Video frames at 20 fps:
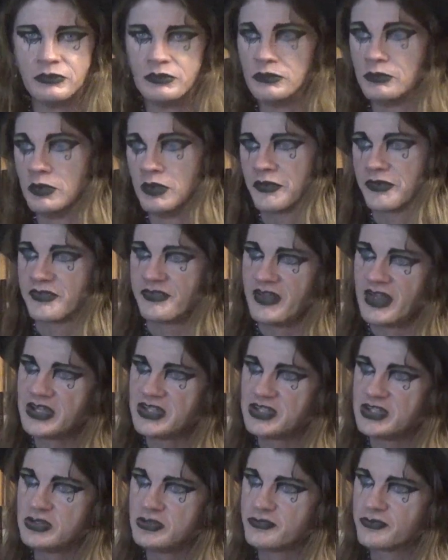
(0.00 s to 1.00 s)
Well,
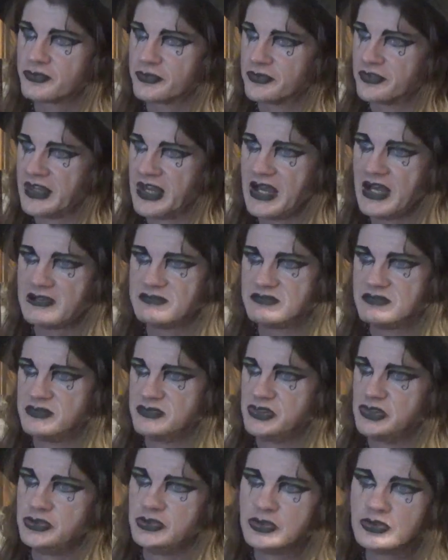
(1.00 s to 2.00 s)
thank you for that
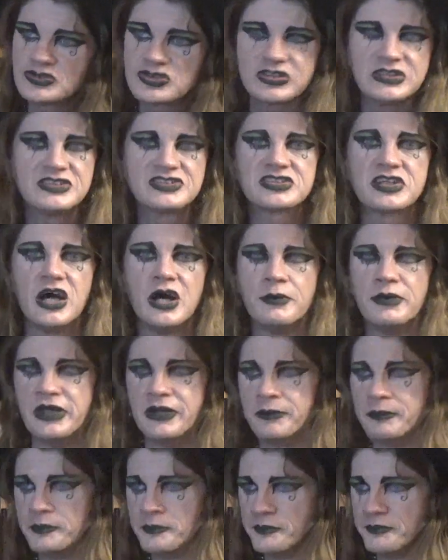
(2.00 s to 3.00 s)
useless comment.
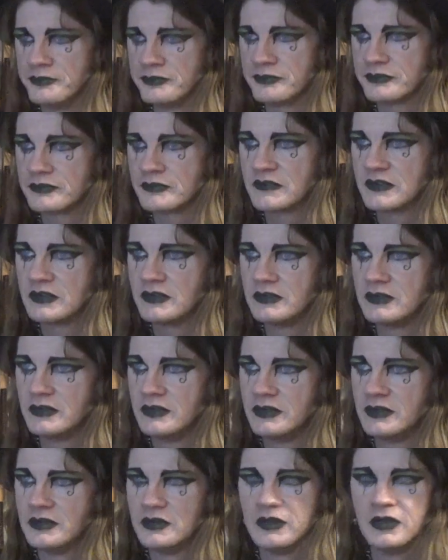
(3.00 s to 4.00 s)

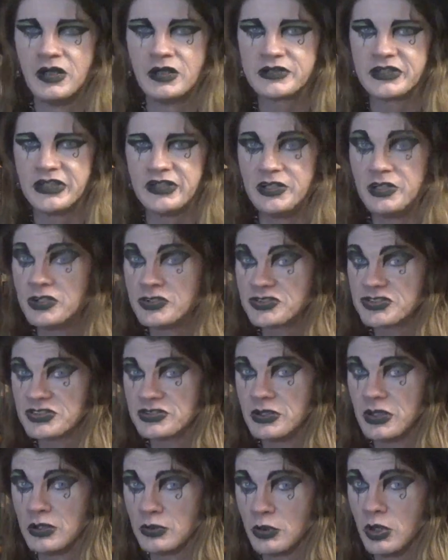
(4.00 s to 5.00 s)
Okay, here's
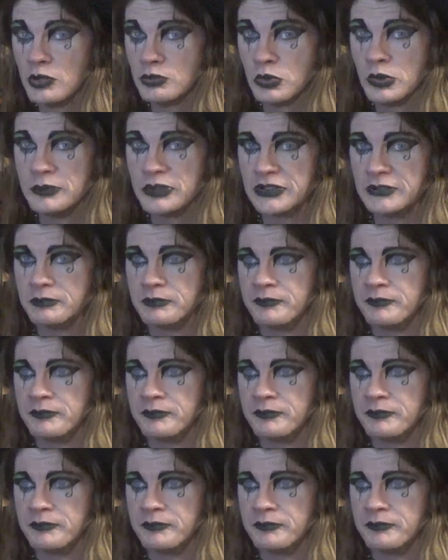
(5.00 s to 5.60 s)
a woman.